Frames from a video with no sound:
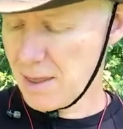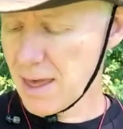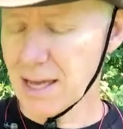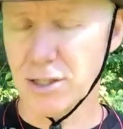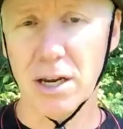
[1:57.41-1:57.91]

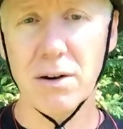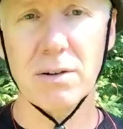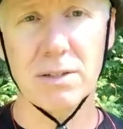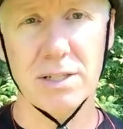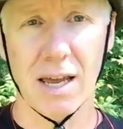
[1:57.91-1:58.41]
That
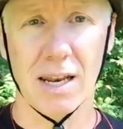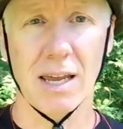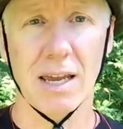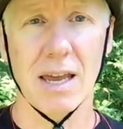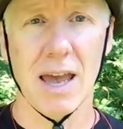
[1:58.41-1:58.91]
general
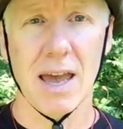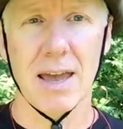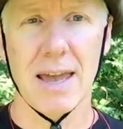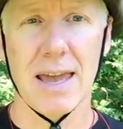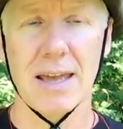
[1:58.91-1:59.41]
setting
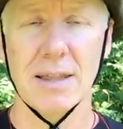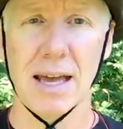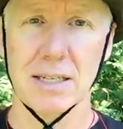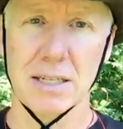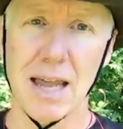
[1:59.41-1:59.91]

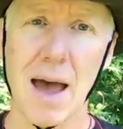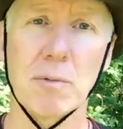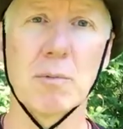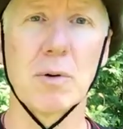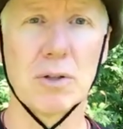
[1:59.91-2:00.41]
that's
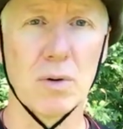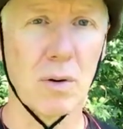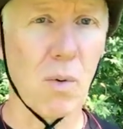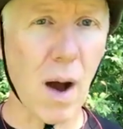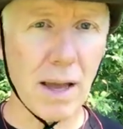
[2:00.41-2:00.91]
adaptable to
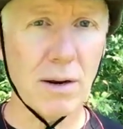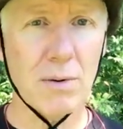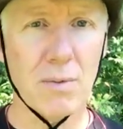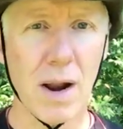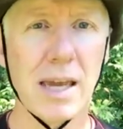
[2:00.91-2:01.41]
a
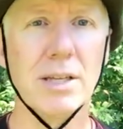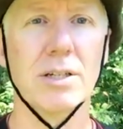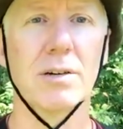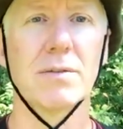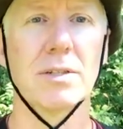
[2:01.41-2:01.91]
wider range of